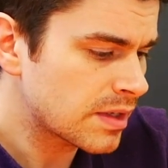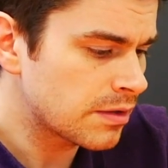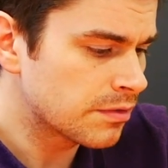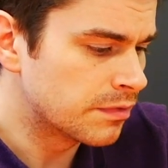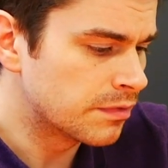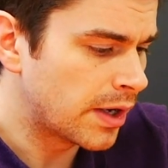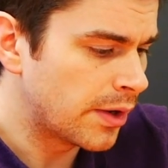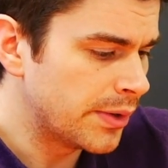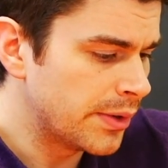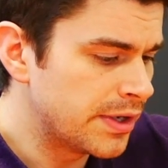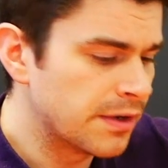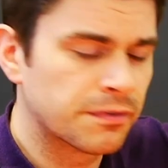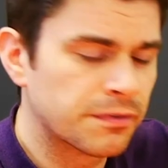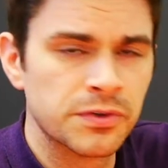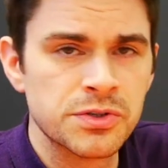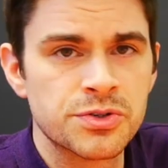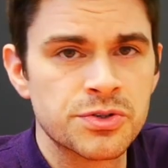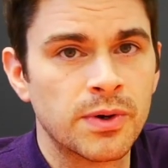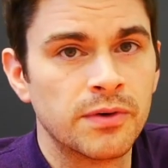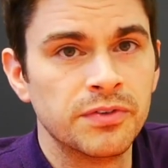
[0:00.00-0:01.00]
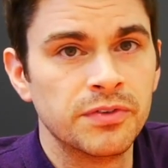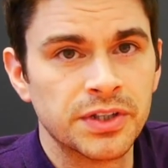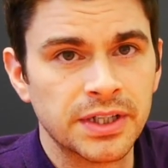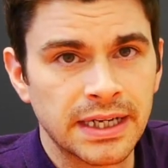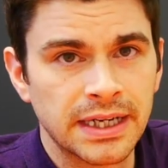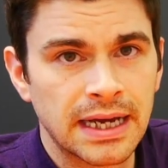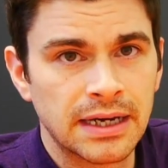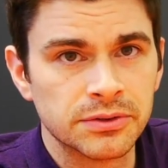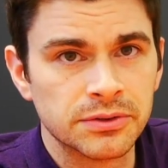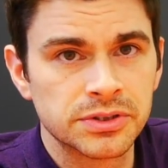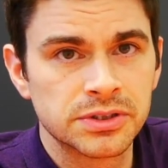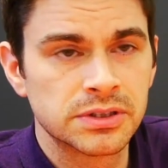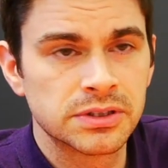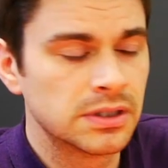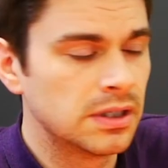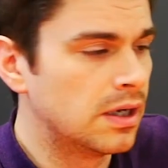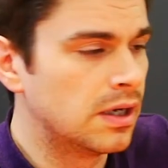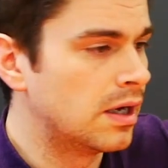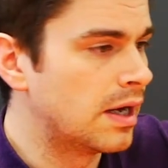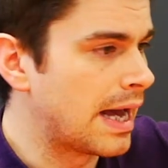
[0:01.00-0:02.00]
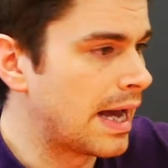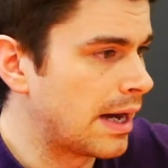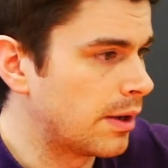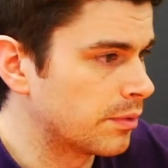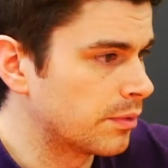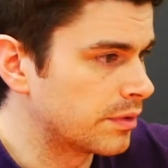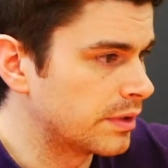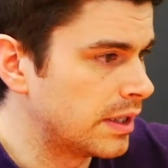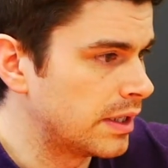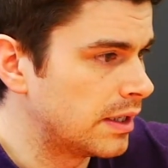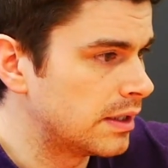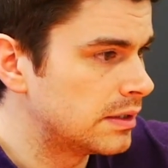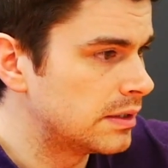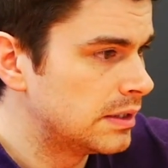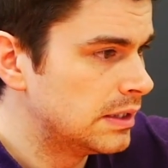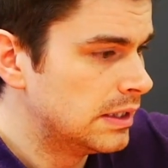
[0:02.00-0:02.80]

Very different to everything else uh, out there,